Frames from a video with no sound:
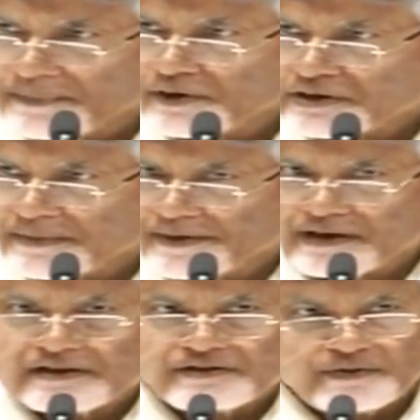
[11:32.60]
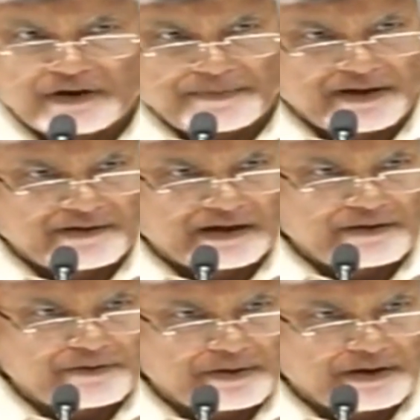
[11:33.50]
opposition parties you are behaving
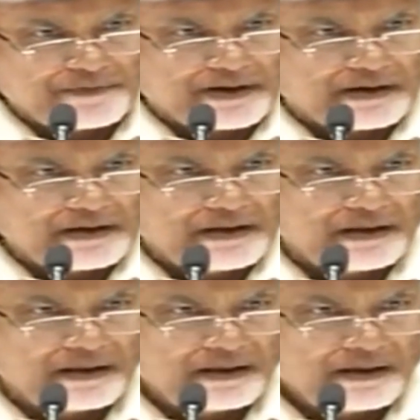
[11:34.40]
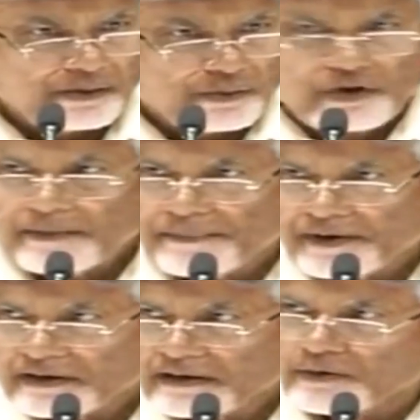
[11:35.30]
differently. Ruling
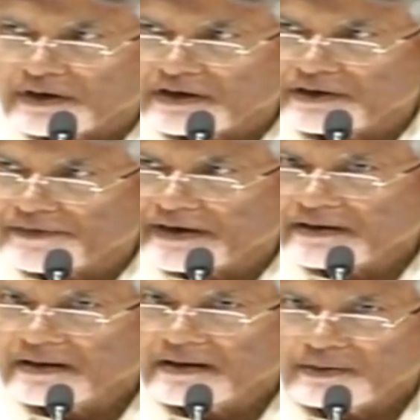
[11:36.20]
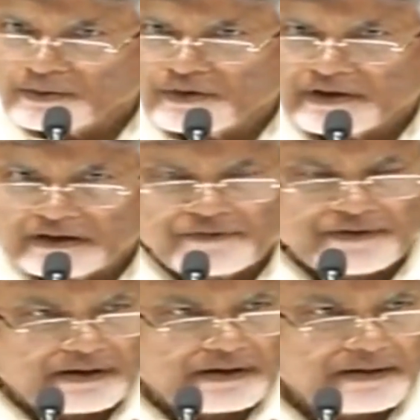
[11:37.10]
party you are doing
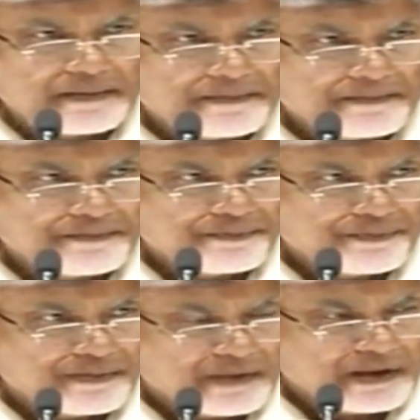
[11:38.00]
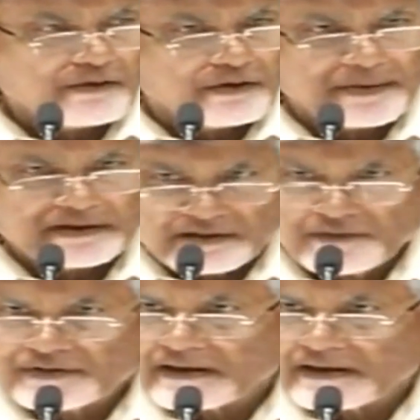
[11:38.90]
differently. Even my chief